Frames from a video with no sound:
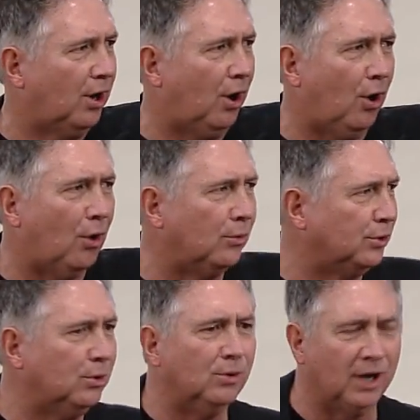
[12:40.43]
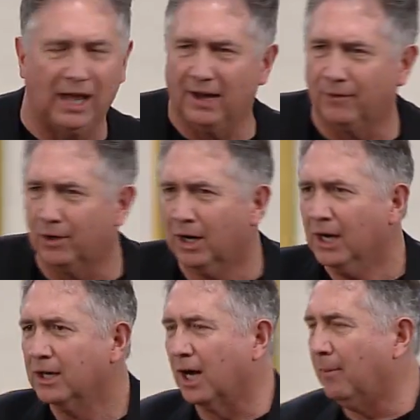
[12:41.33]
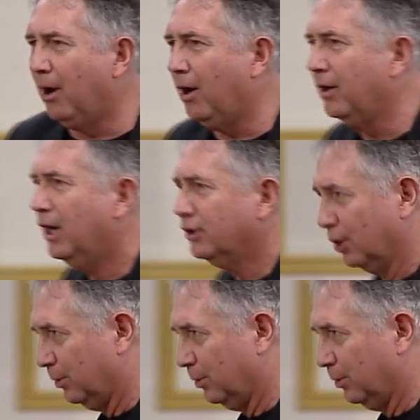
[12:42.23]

whole new level. Come on, to